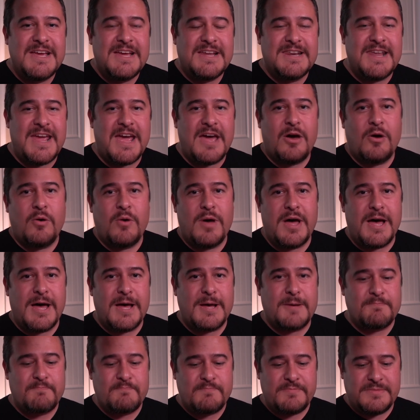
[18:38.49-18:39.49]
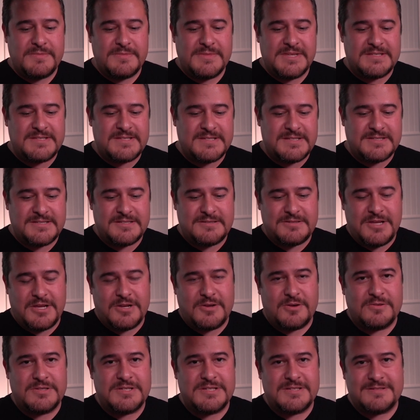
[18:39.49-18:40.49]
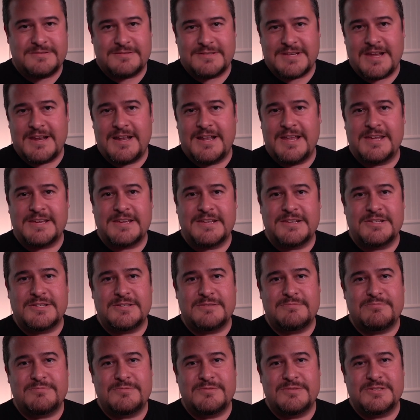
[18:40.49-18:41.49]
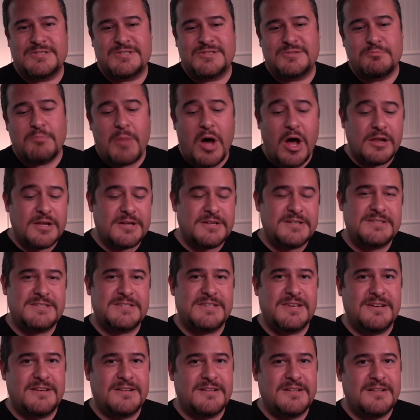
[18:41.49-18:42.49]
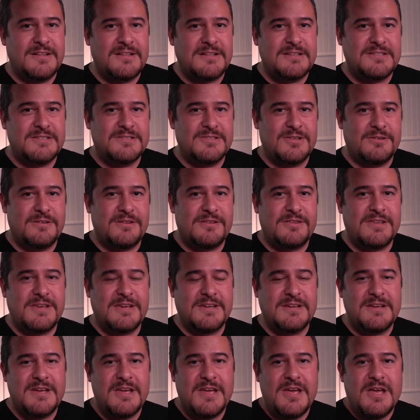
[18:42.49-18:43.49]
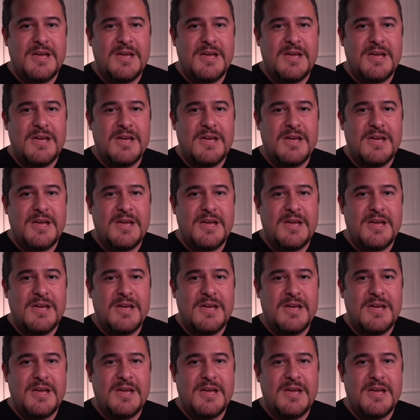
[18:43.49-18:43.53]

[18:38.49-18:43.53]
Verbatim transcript: Now, um, this is, you know, just kind of like in a smaller scale sort of thing.